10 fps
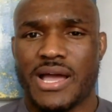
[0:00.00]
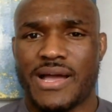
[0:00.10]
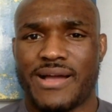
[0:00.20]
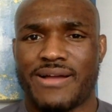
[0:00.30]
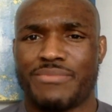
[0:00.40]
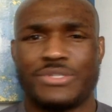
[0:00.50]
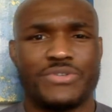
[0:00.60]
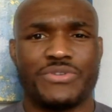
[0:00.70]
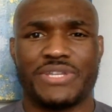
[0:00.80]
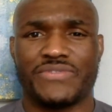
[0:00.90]
I've been
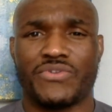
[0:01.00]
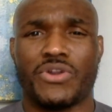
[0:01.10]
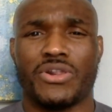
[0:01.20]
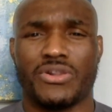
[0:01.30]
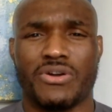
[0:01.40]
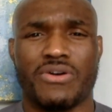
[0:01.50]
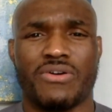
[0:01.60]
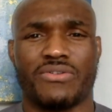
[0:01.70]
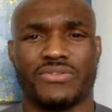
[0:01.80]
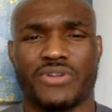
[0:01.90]
doing this for a
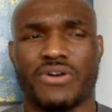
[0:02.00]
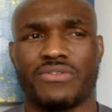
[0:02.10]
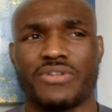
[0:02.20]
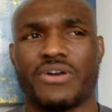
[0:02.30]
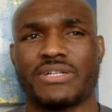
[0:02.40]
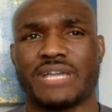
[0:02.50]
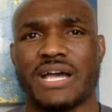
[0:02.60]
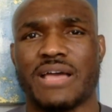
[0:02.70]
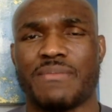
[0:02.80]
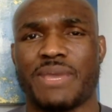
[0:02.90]
long
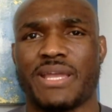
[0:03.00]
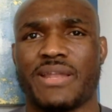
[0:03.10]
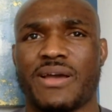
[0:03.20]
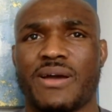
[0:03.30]
time. And,